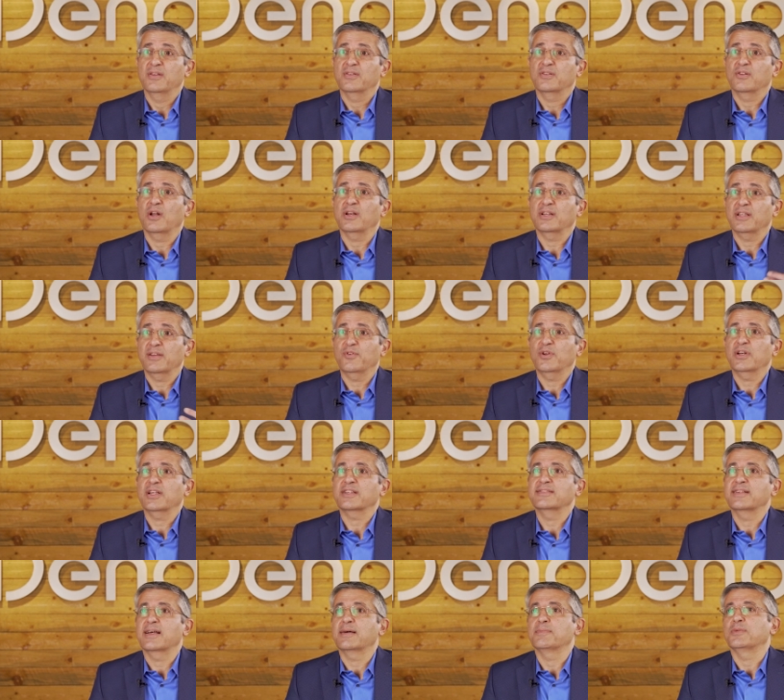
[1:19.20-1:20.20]
So I'll give you an
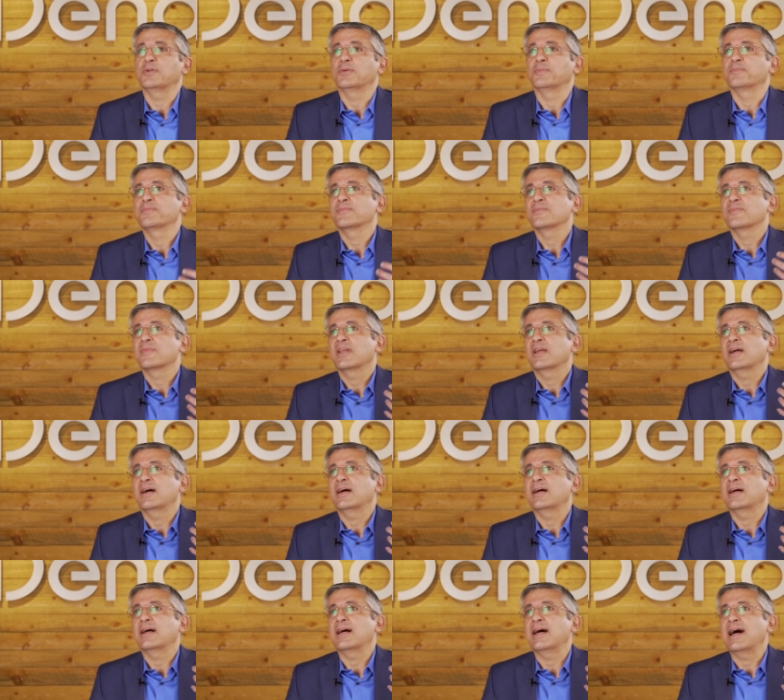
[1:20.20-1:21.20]
example.
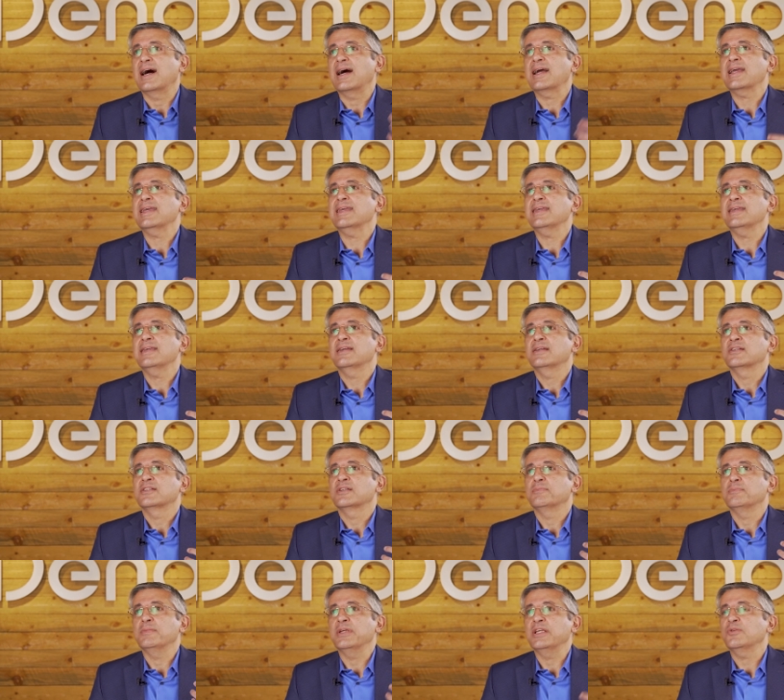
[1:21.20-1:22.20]
Uh, I
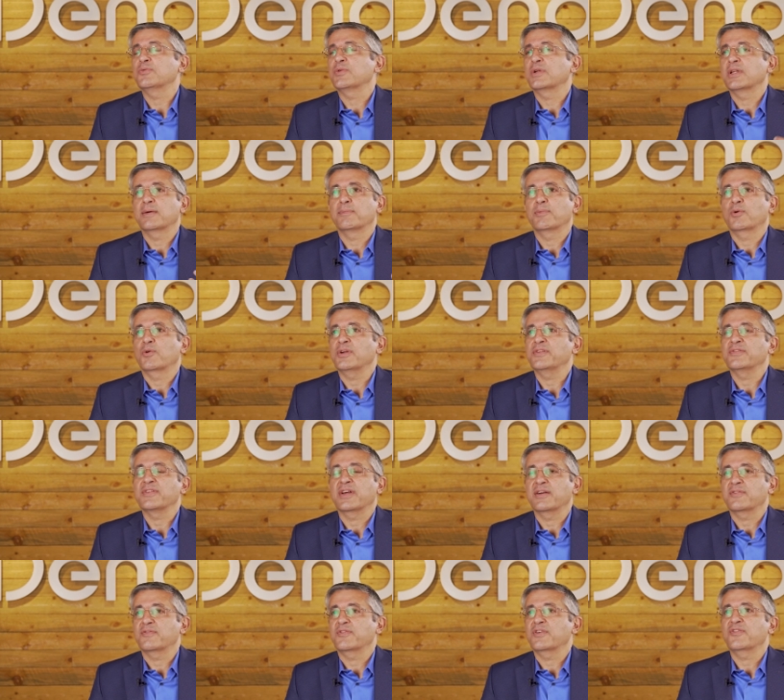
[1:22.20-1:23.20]
meet with employees
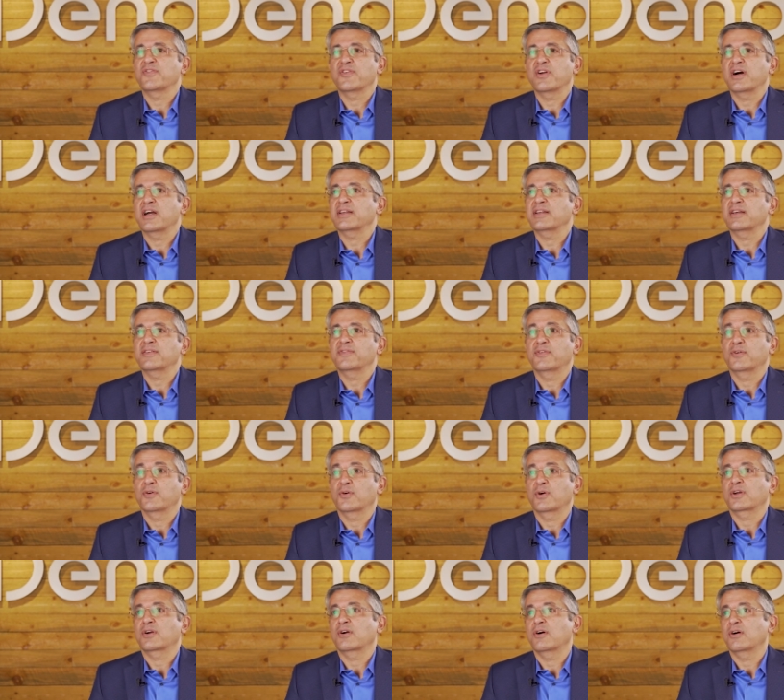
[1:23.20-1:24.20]
every Friday
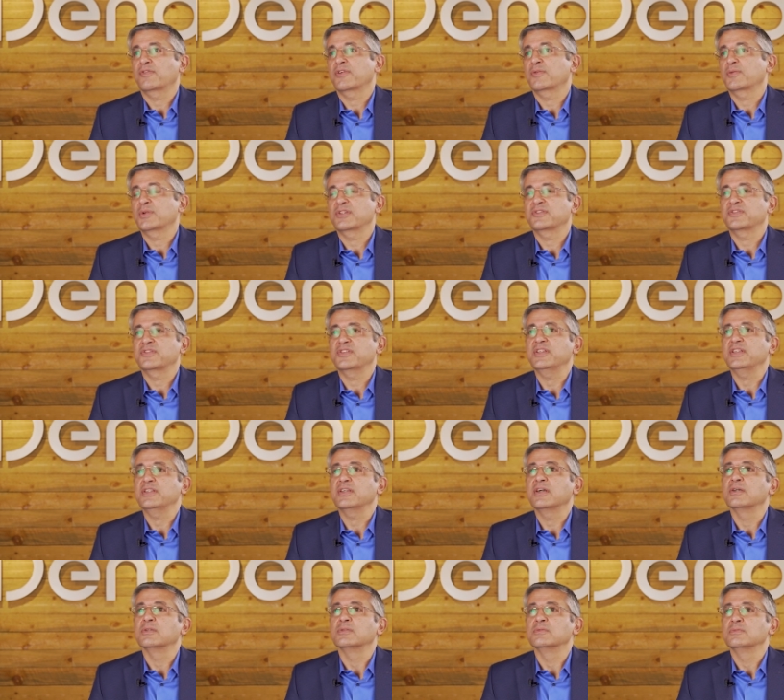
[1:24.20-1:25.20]
for a coffee with the
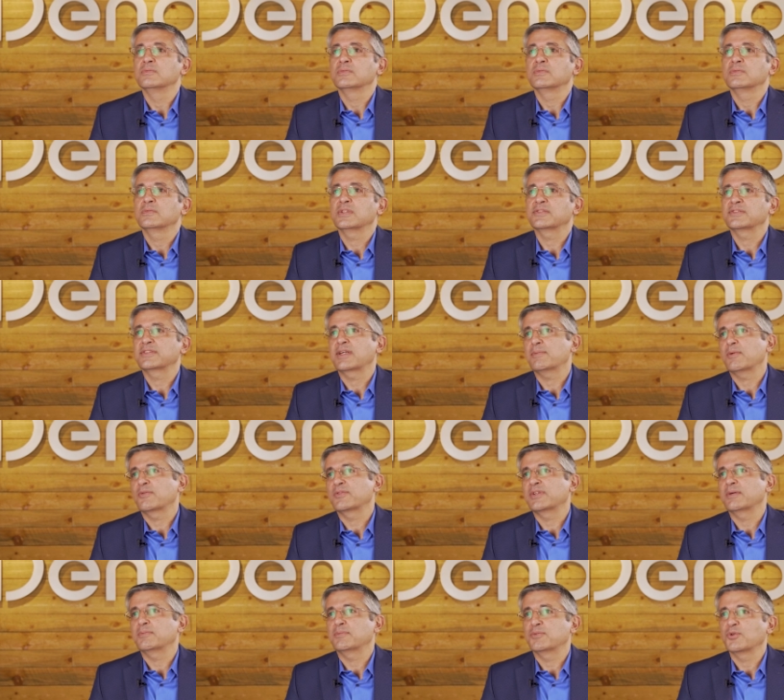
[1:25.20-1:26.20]
CEO. Well, some of
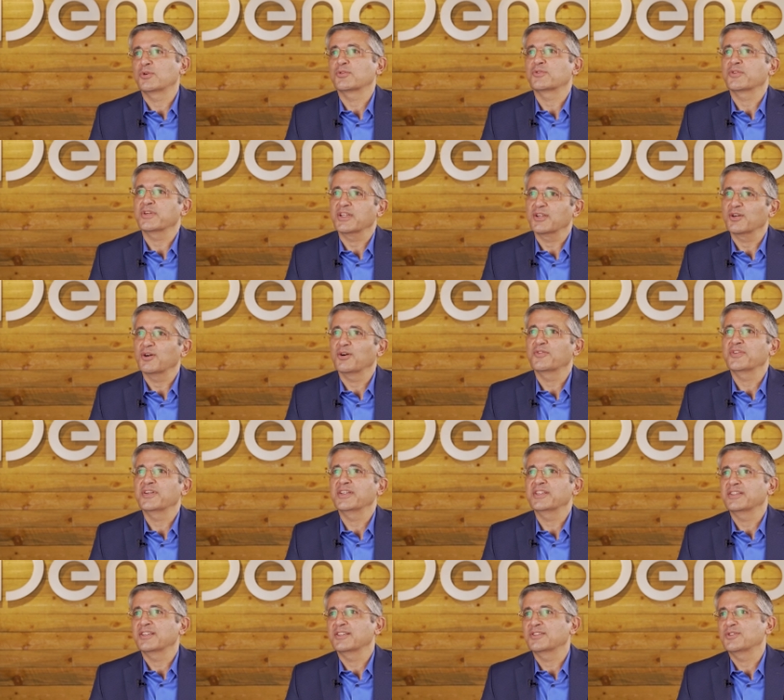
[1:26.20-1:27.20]
them don't drink
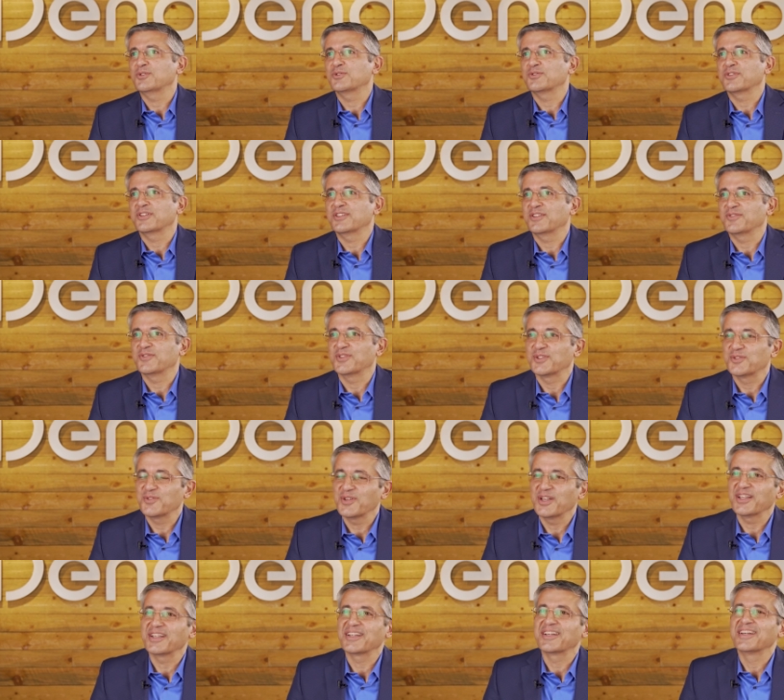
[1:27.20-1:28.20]
coffee, they choose a different
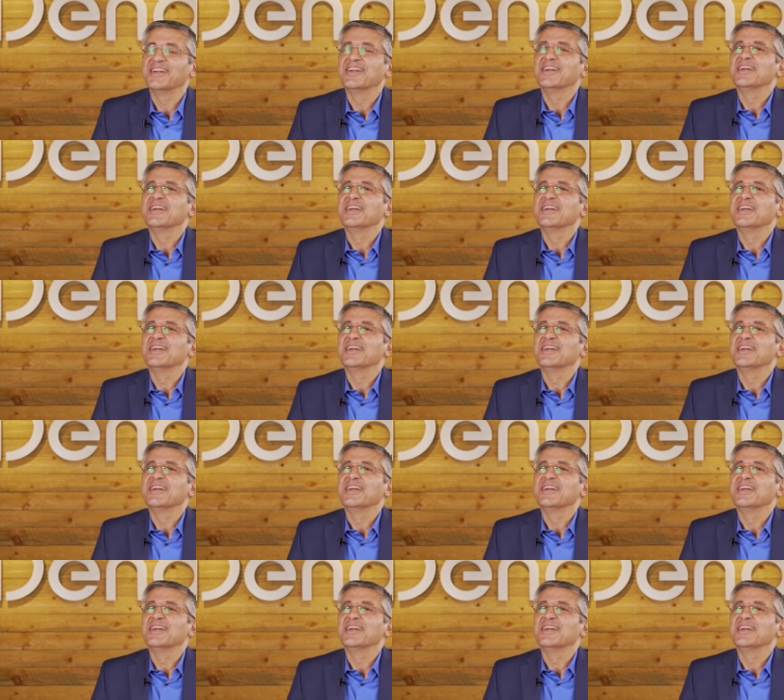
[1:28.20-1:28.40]
drink,